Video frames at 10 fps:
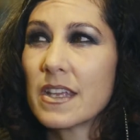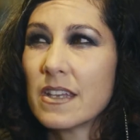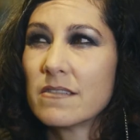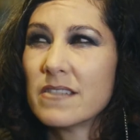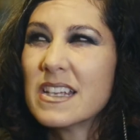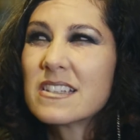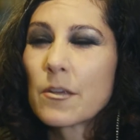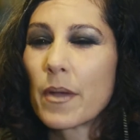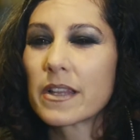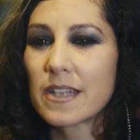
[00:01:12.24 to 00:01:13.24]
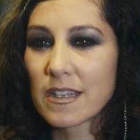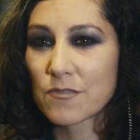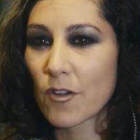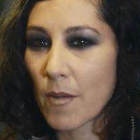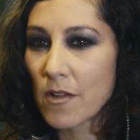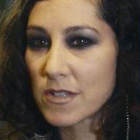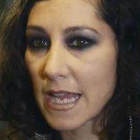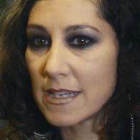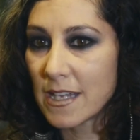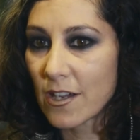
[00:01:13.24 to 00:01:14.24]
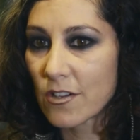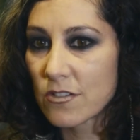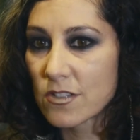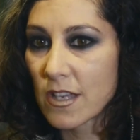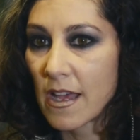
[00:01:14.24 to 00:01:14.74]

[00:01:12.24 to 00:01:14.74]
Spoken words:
into belly dance for about 10 years